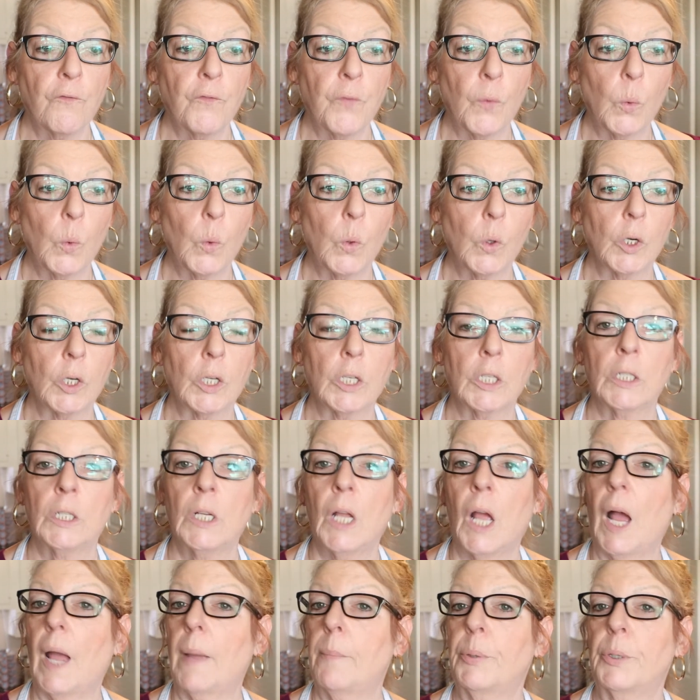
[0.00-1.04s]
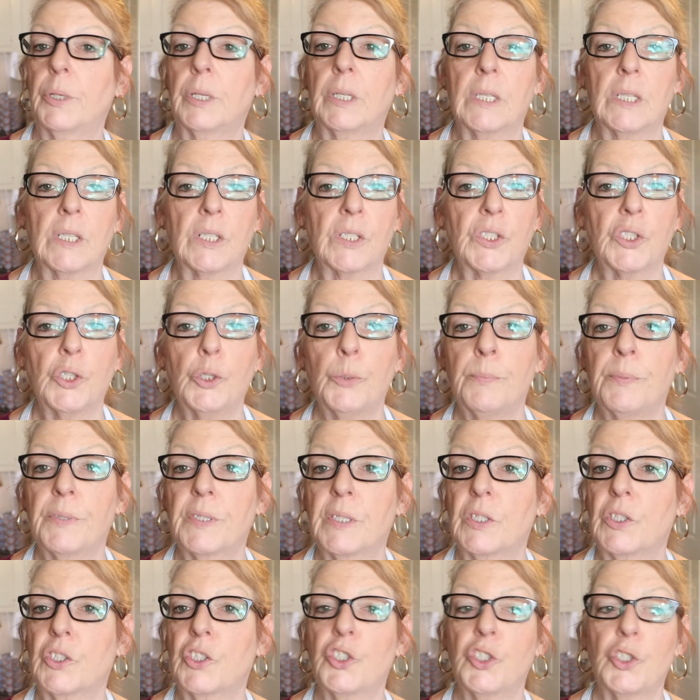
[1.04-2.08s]
I put it in soups
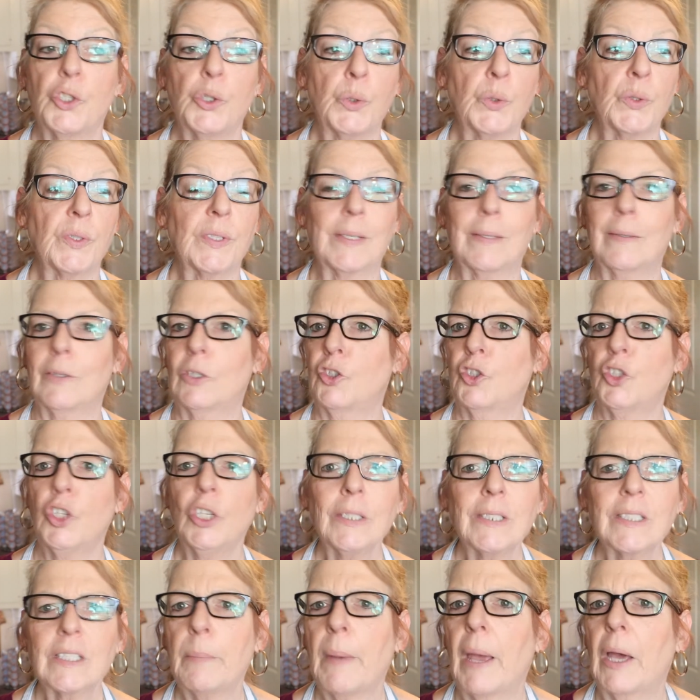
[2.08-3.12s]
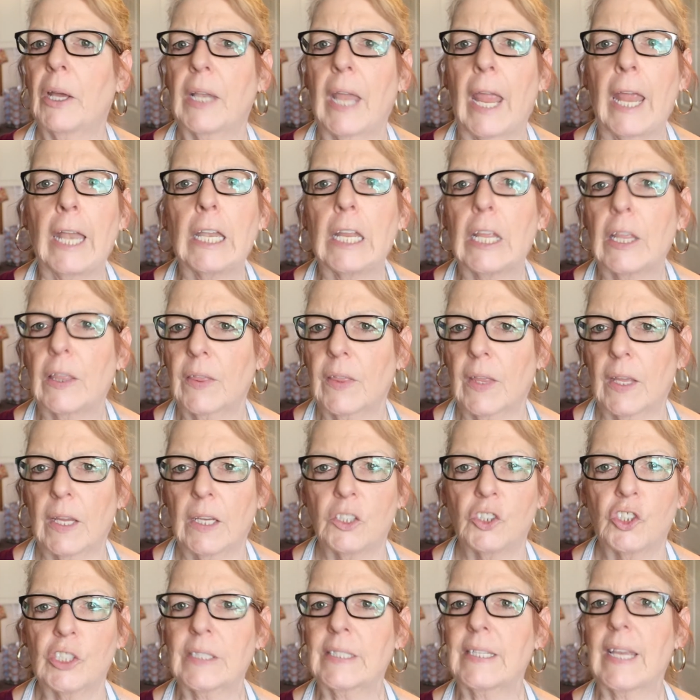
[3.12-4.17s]
and stews and just about
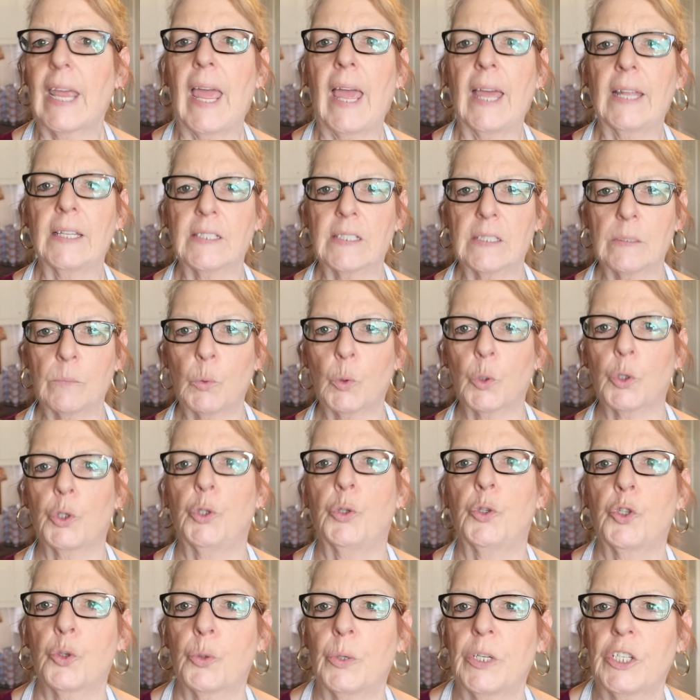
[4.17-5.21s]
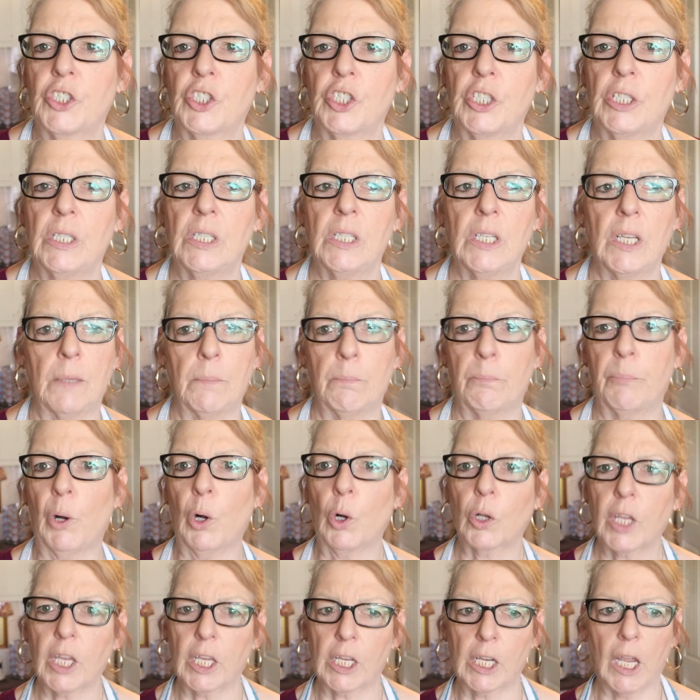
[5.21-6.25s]
anything, just to add some more nutrition and
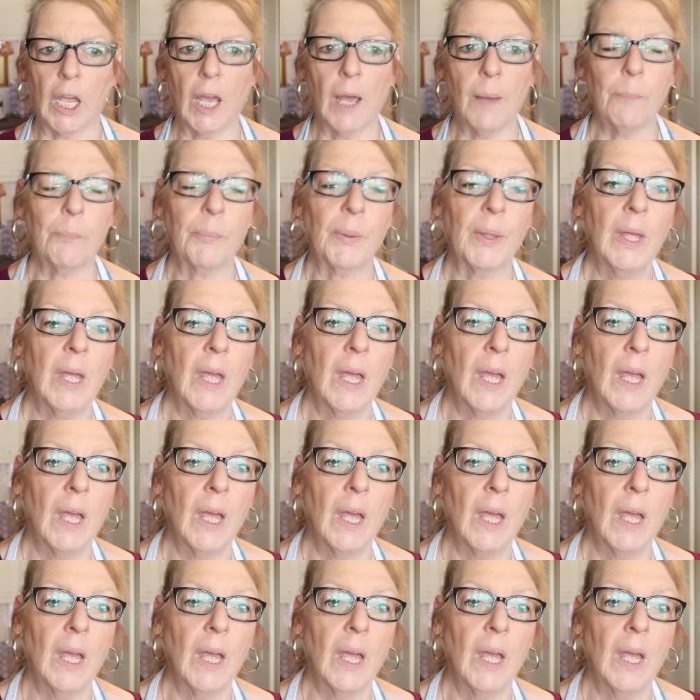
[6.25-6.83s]
bulk it up.